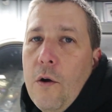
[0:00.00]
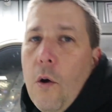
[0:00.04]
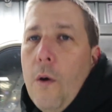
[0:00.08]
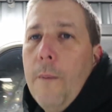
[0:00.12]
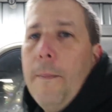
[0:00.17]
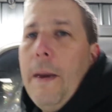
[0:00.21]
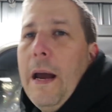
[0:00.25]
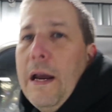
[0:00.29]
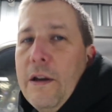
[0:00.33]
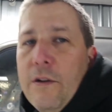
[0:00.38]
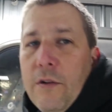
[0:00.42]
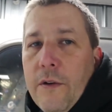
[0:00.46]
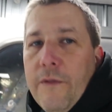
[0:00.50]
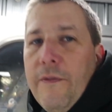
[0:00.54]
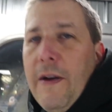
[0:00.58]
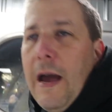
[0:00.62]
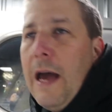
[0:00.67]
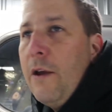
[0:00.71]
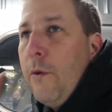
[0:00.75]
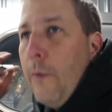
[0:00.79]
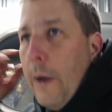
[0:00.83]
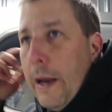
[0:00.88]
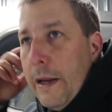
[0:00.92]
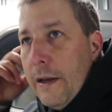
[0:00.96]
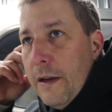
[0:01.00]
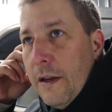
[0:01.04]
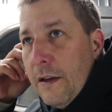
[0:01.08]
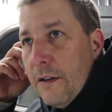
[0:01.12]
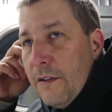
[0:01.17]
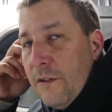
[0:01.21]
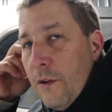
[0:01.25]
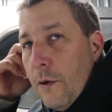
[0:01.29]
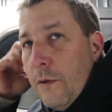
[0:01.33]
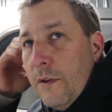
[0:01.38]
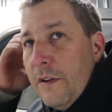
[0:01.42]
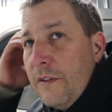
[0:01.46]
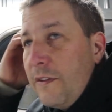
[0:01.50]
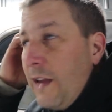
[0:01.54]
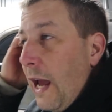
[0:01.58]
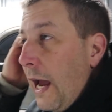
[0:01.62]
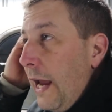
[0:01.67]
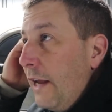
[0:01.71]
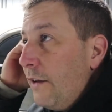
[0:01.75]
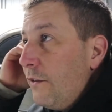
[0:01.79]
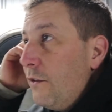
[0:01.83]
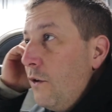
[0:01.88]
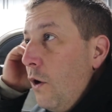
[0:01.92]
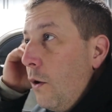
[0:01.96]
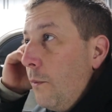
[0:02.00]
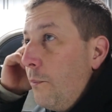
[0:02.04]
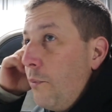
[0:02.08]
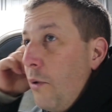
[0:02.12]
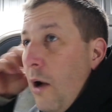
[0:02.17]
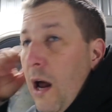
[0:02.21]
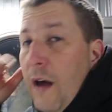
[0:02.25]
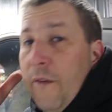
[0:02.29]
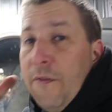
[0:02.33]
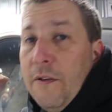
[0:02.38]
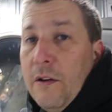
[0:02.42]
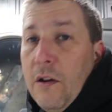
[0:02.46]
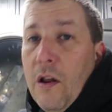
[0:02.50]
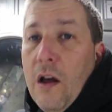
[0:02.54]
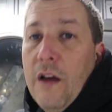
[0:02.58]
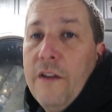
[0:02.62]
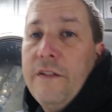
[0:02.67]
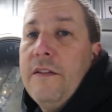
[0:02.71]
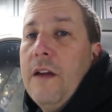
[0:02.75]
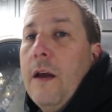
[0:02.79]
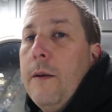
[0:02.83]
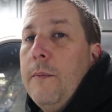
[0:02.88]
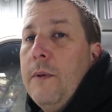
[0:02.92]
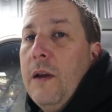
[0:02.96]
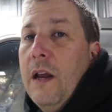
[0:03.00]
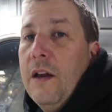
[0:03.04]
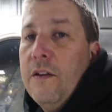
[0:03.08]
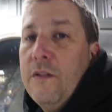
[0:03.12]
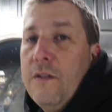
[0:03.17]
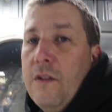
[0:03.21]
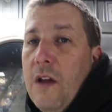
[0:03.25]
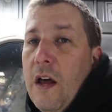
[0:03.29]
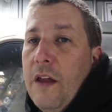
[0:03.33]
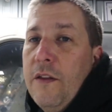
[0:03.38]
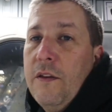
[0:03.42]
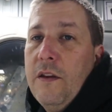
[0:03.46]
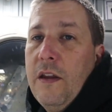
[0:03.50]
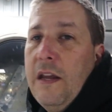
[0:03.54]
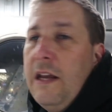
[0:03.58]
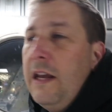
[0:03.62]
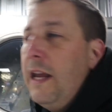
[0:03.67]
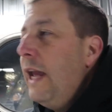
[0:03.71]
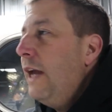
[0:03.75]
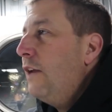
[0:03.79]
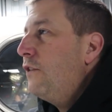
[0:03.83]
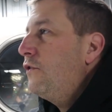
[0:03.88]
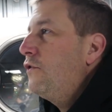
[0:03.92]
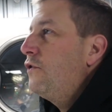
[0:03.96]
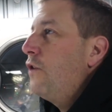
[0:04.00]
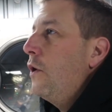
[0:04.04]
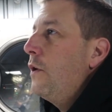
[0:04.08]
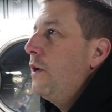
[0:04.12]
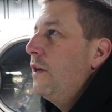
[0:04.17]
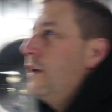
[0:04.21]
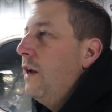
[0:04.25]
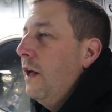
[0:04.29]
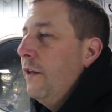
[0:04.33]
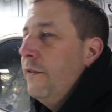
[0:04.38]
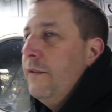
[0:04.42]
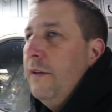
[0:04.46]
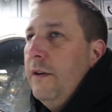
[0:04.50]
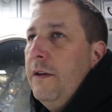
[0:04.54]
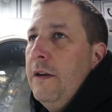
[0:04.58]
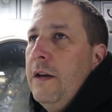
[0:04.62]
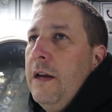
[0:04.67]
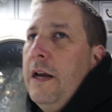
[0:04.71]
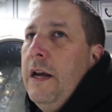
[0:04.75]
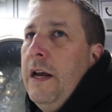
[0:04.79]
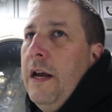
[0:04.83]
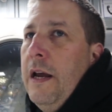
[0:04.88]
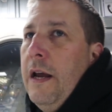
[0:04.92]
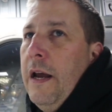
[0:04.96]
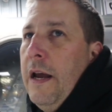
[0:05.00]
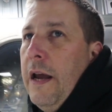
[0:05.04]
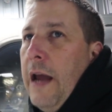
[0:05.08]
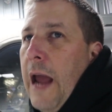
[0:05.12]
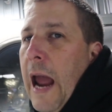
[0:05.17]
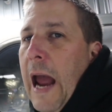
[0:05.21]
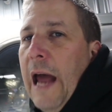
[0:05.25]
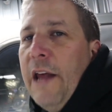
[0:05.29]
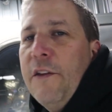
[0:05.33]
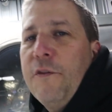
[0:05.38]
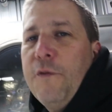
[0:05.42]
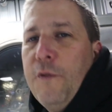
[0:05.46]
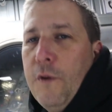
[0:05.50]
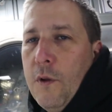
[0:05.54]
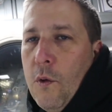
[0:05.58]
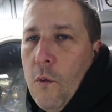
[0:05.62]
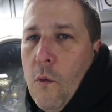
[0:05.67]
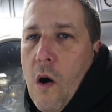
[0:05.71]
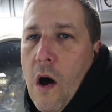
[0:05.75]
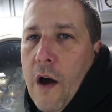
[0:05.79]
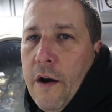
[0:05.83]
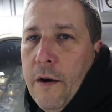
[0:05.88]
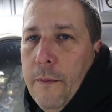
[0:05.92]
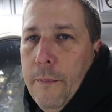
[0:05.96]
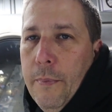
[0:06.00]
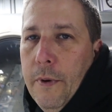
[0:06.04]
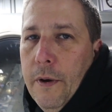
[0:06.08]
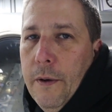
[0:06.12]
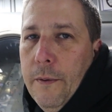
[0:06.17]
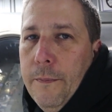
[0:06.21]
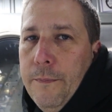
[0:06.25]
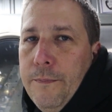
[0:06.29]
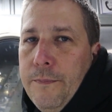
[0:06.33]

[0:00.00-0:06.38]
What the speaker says: Going back to evaluating it, so this guy has no profit and loss statement. He has nothing. He can't show you nothing. Ask for the water bill.